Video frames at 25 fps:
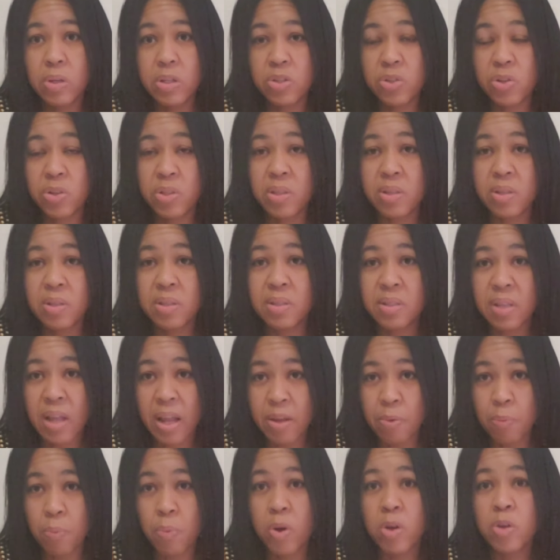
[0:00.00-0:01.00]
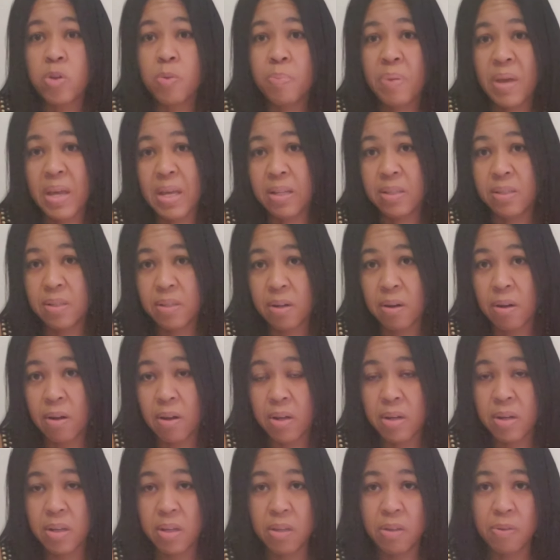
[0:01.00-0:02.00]
to the site where you painted
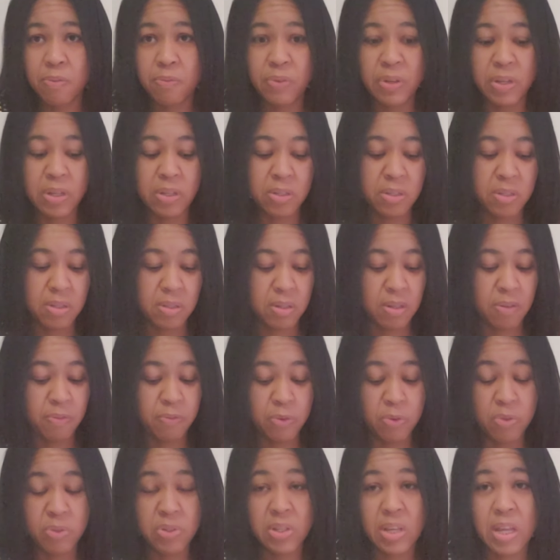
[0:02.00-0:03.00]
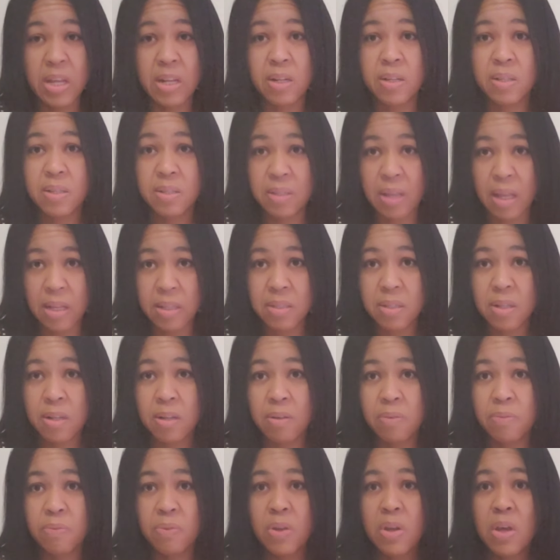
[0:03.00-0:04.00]
on if your skin is
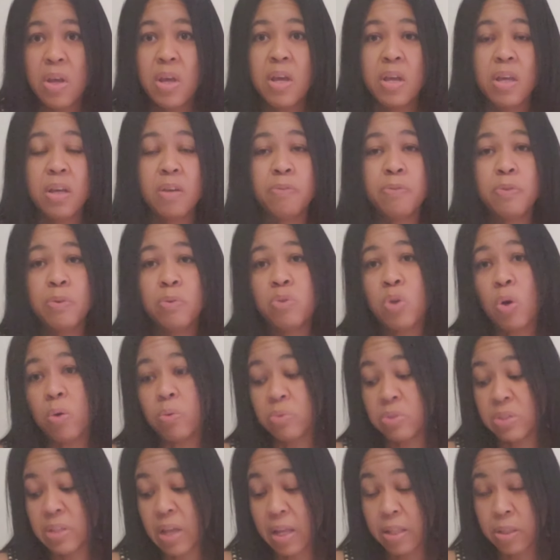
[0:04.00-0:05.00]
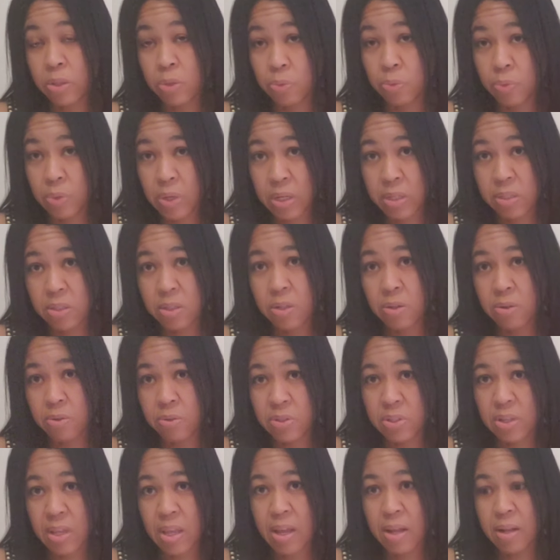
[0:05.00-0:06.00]
sensitive, if you don't dilute it to your
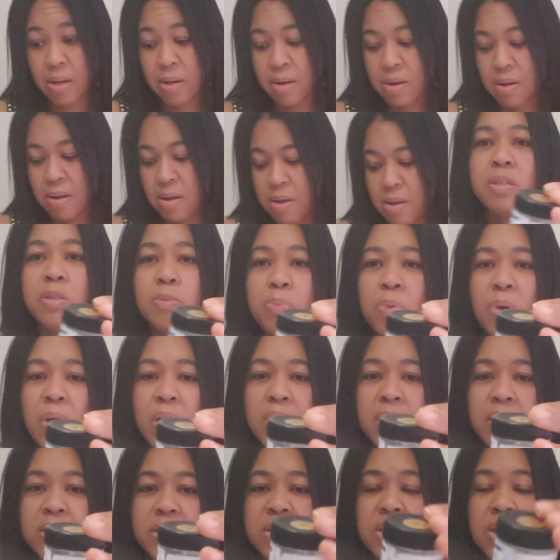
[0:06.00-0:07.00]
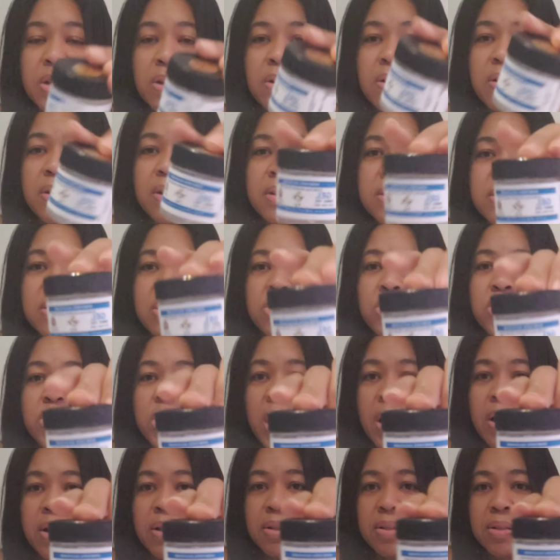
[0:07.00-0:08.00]
skin. This product here is a
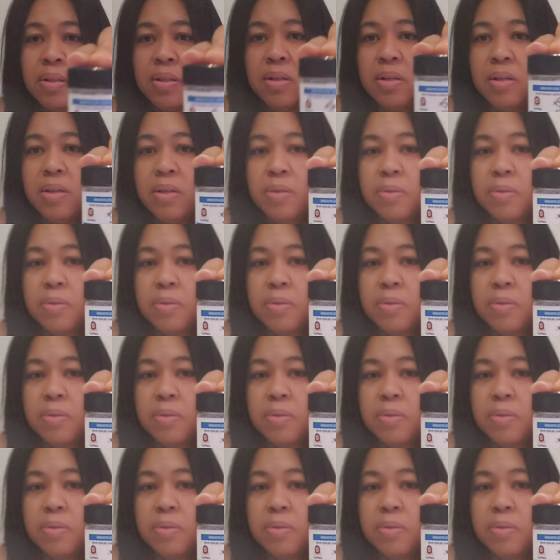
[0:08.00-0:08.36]
gel